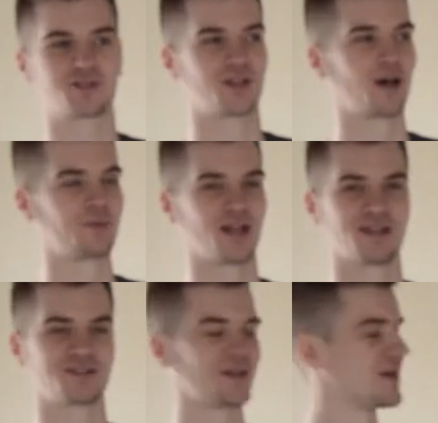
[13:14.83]
stopped
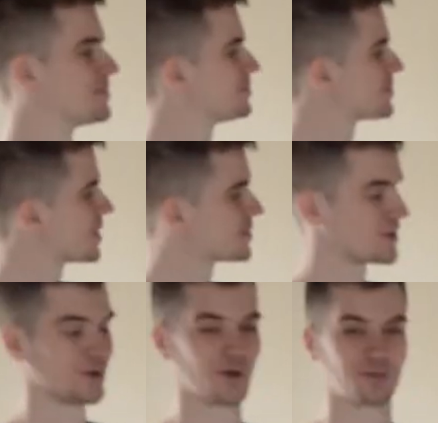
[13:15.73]
last time,
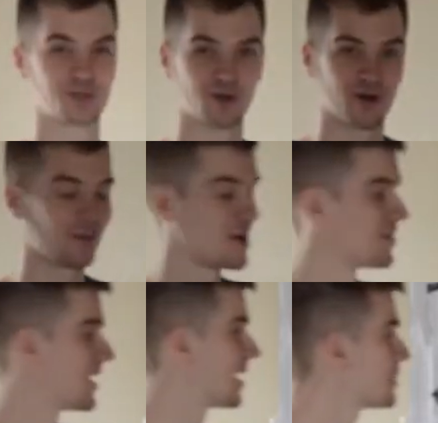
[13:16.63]
so I'm sorry about
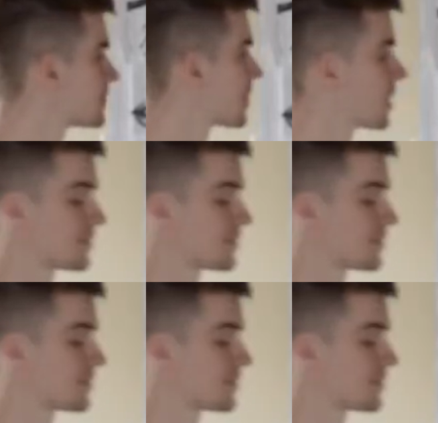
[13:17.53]
that.